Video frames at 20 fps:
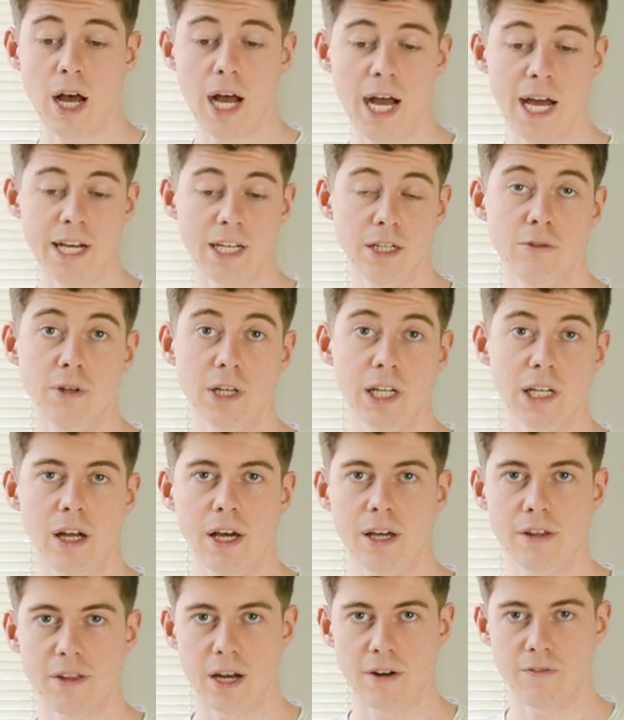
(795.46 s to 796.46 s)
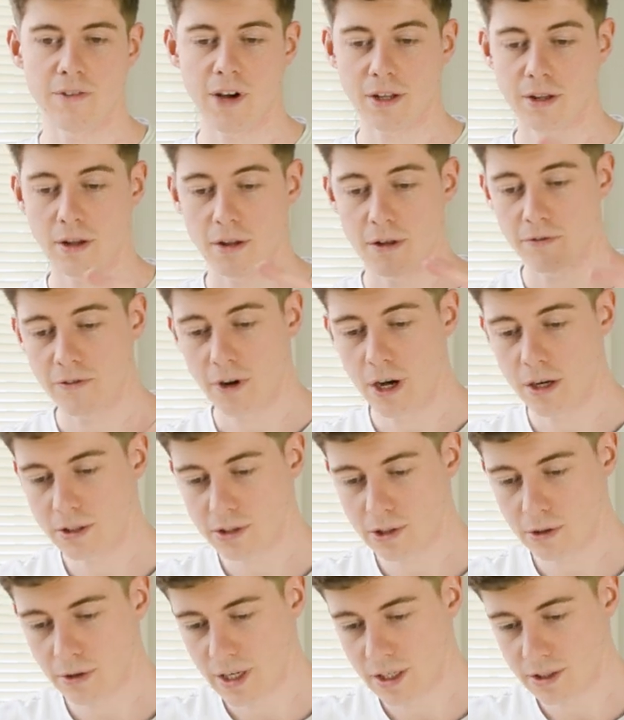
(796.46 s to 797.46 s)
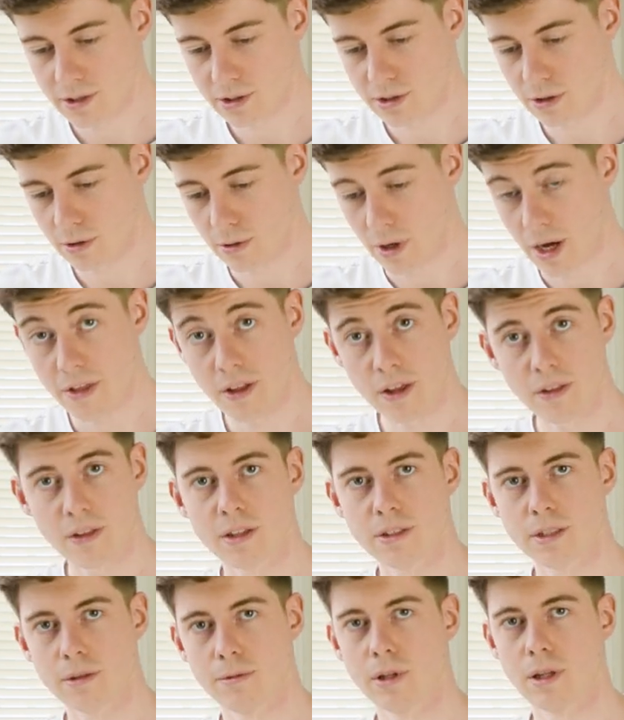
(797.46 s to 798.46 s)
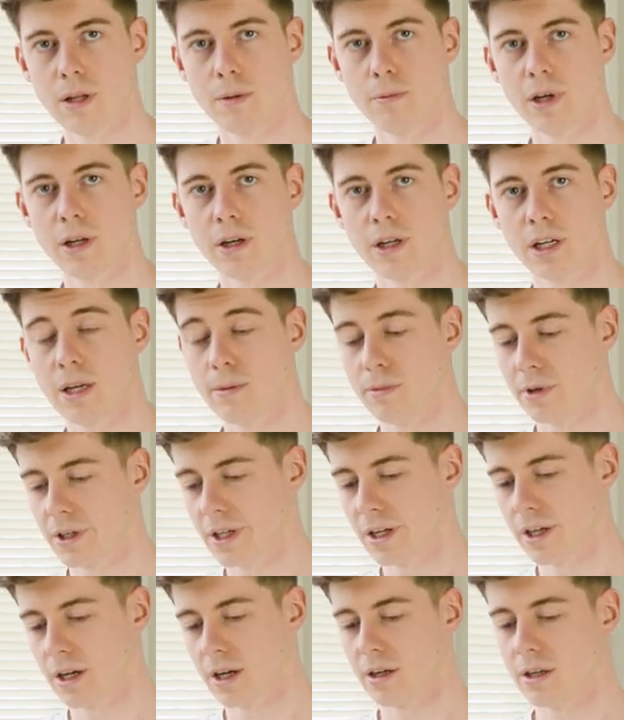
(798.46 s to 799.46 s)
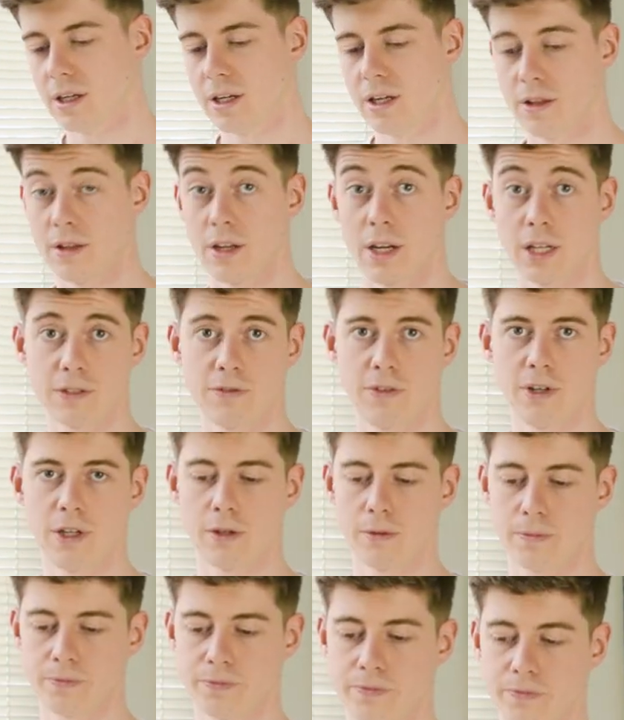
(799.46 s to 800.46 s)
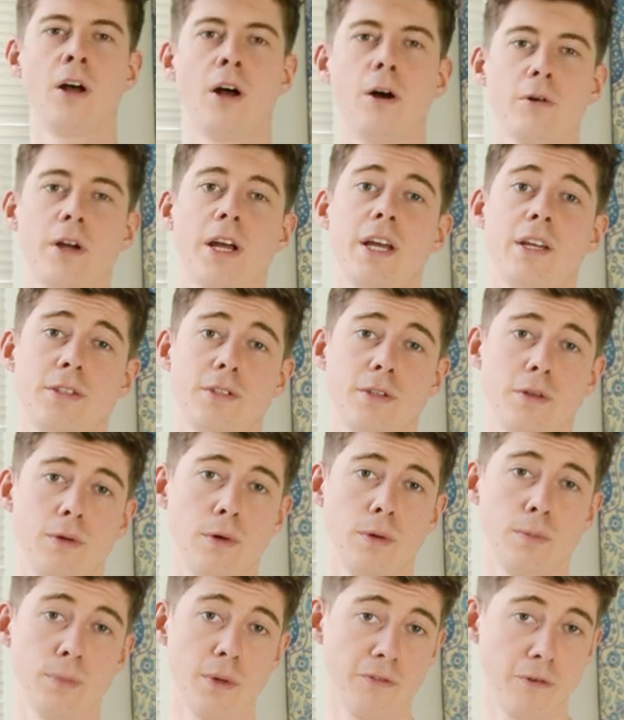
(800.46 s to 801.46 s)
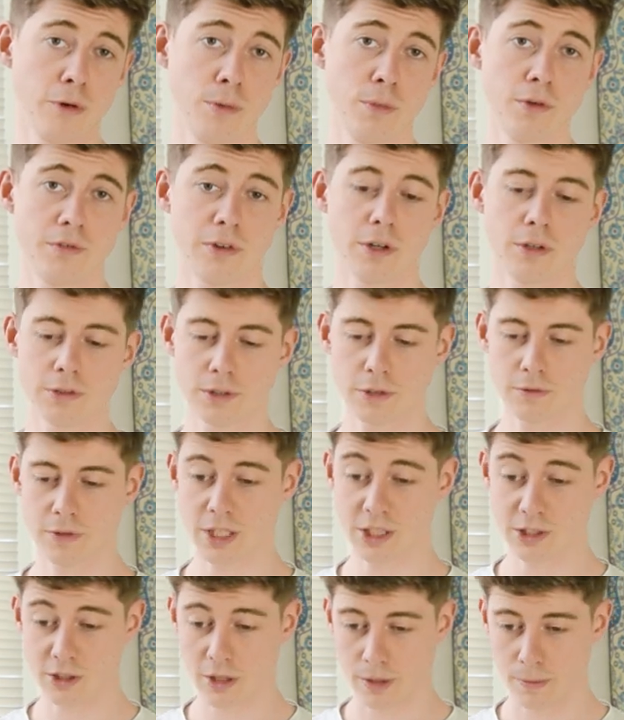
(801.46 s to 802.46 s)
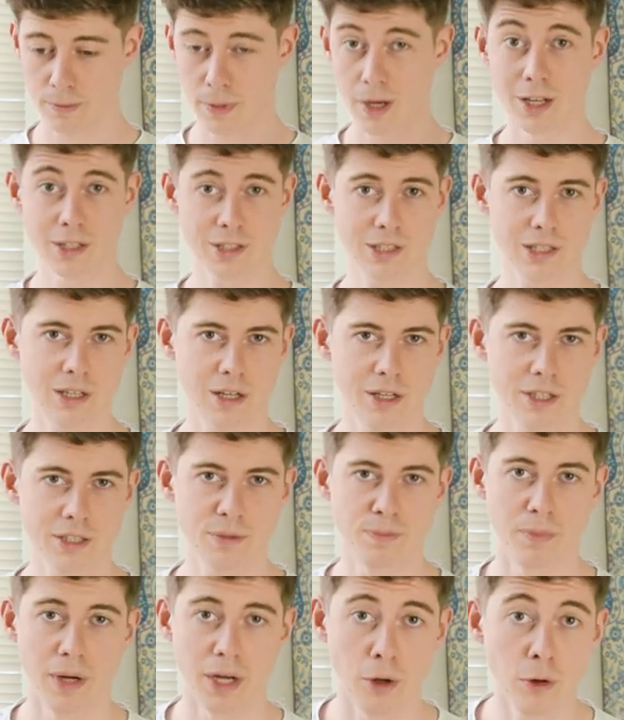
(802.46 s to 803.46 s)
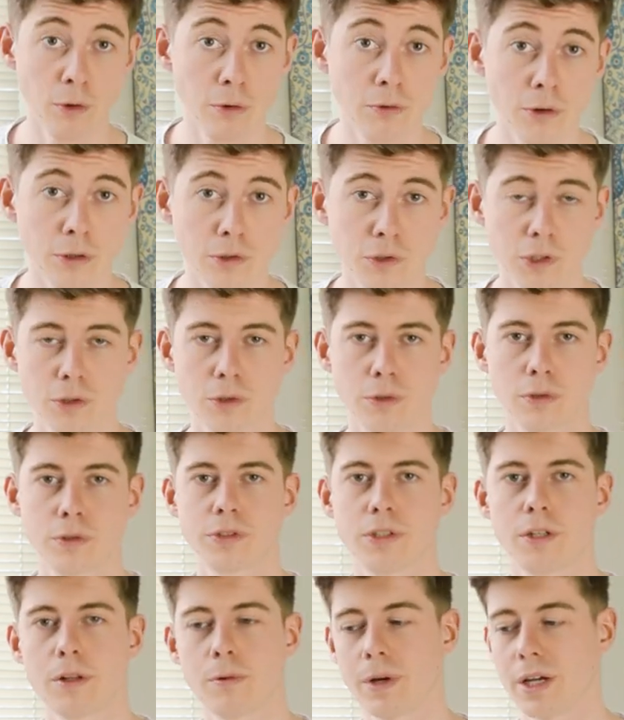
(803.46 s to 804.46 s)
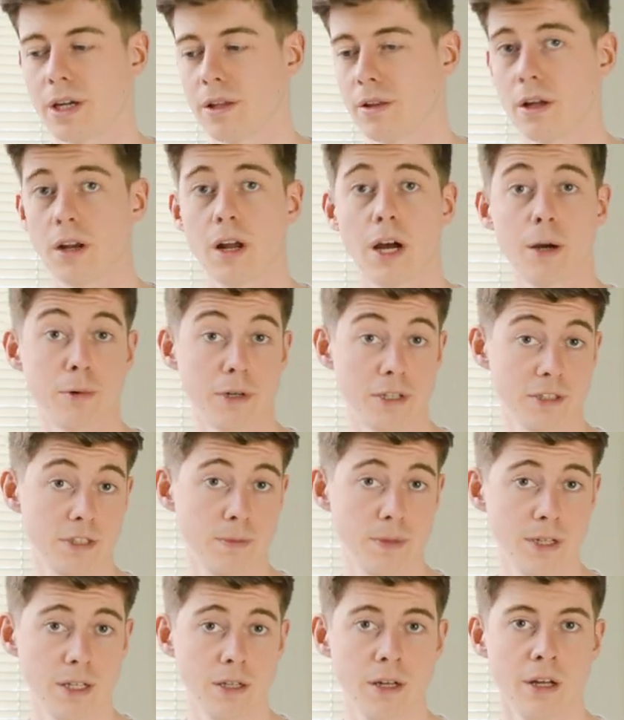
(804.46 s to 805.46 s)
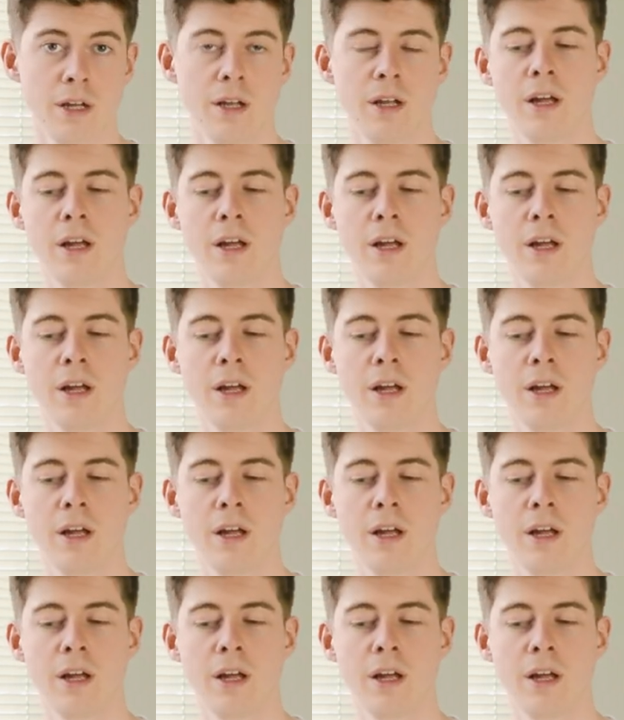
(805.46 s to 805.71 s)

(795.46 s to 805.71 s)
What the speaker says: I did really like that effect that the Farnesol has, so I think that's something that we're going to keep looking at in the next video. Okay, so before moving on to really trying to personalize my own Rose Accord to the way that I want it to be,